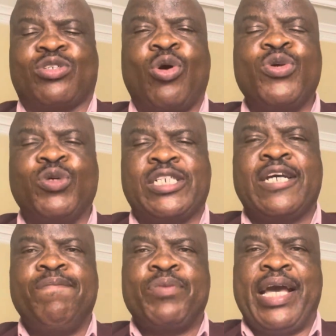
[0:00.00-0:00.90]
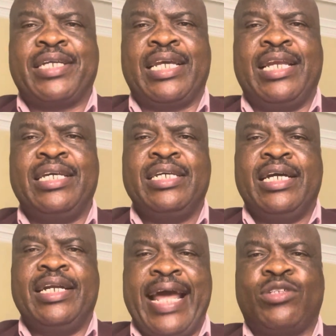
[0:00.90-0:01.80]
So you would actually
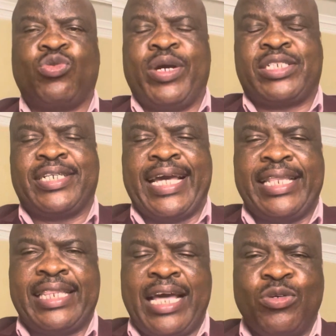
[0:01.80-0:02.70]
network together,